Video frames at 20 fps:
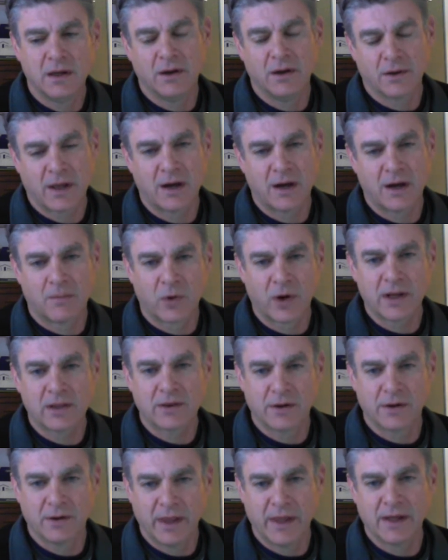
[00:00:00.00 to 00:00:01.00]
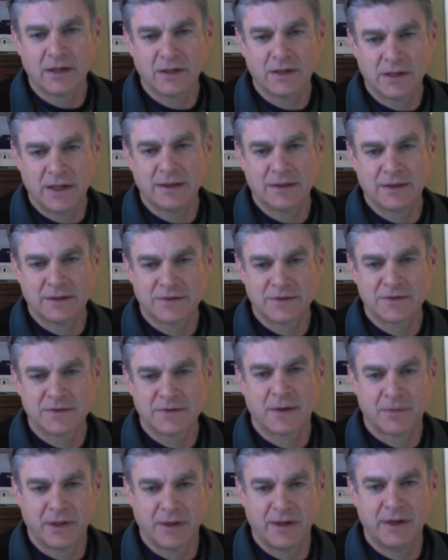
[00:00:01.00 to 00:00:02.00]
kind of break their leg getting
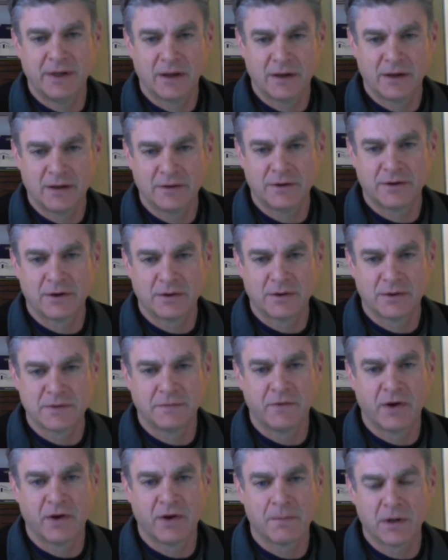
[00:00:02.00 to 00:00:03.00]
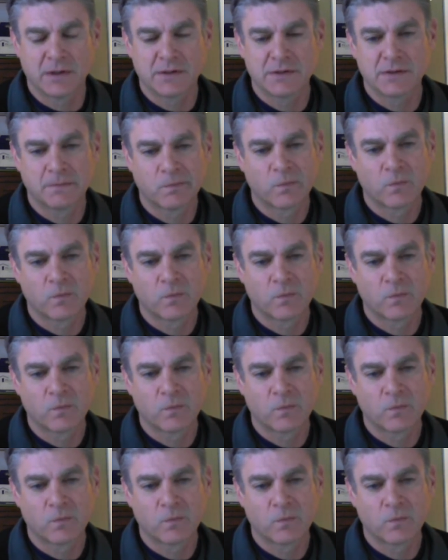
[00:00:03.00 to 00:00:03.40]
something done in terms of numbers.